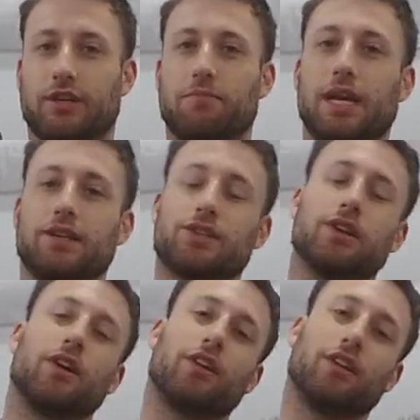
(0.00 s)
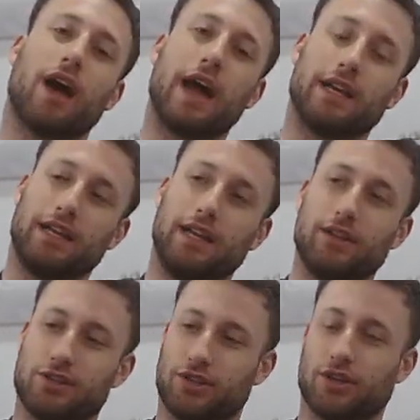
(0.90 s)
it makes it a lot
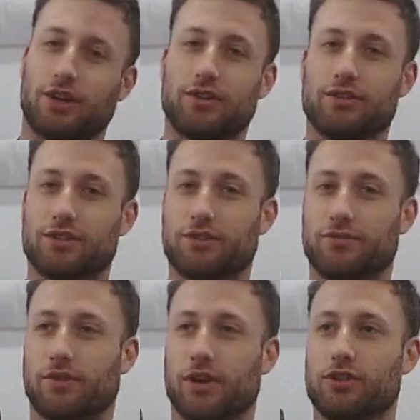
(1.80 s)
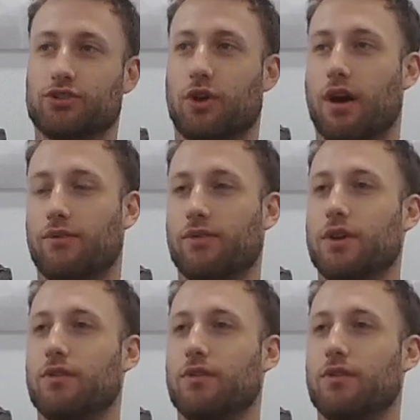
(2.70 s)
easier to diverge off,